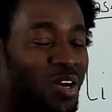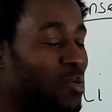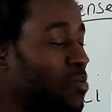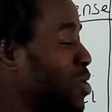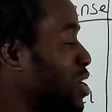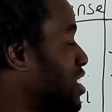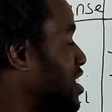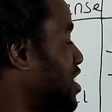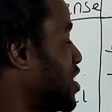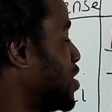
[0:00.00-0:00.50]

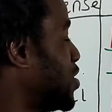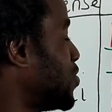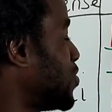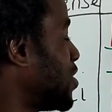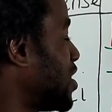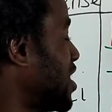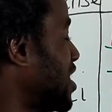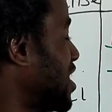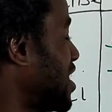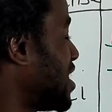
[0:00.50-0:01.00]
What did
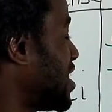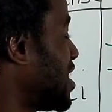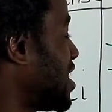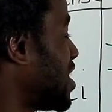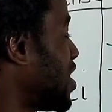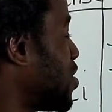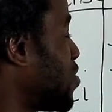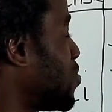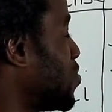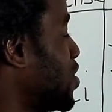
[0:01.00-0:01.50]
you eat?
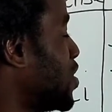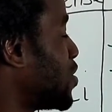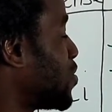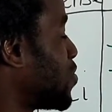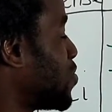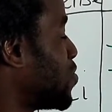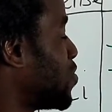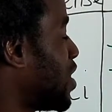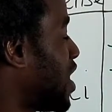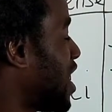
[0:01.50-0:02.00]

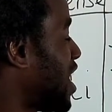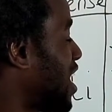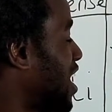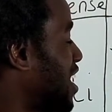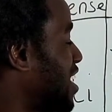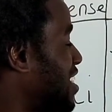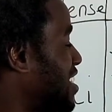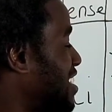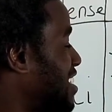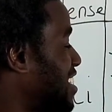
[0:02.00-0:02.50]
Ulikula
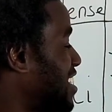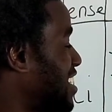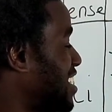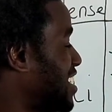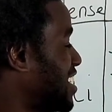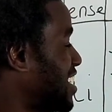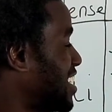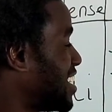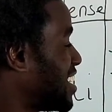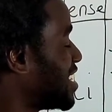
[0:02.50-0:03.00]

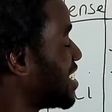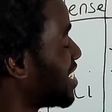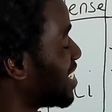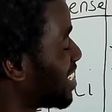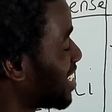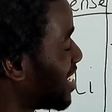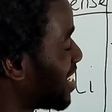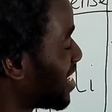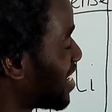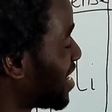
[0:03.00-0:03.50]
nini.
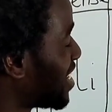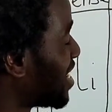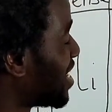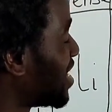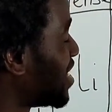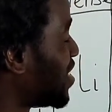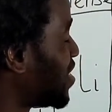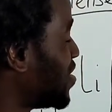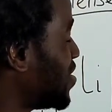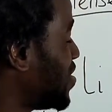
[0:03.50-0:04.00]

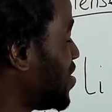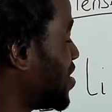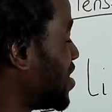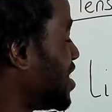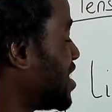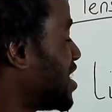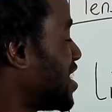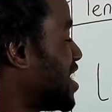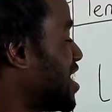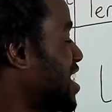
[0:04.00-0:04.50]

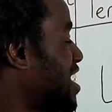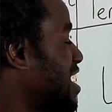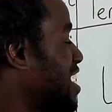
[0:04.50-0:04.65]
Good.